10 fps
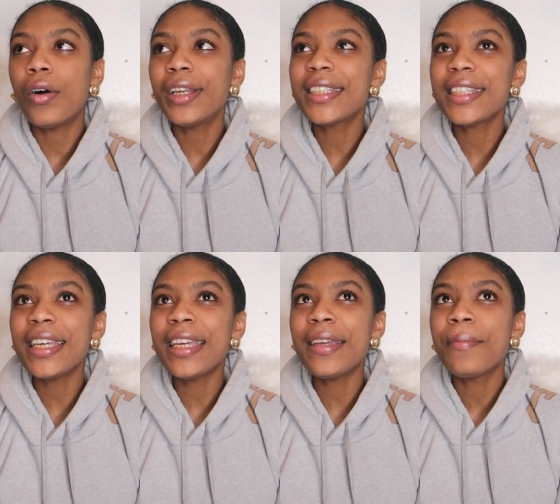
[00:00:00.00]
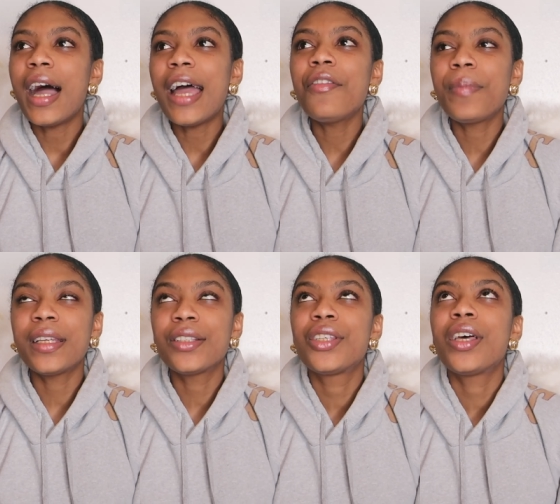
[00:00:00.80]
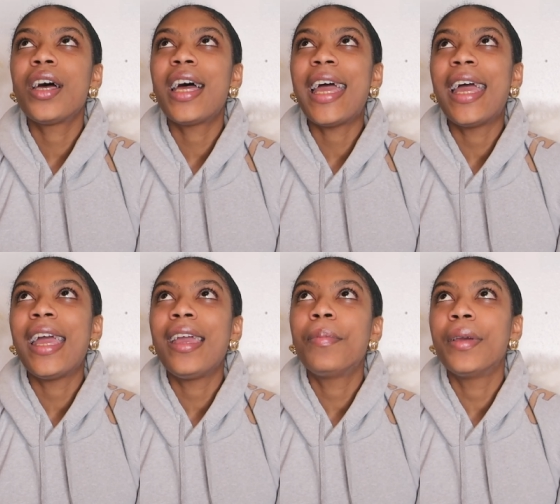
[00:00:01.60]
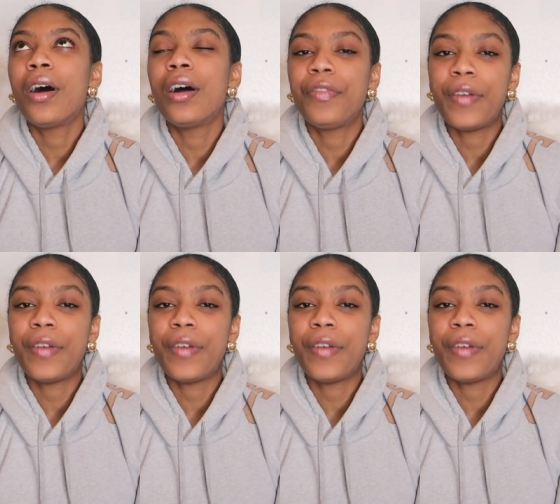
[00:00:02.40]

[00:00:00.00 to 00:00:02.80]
Honestly, I haven't been to a PR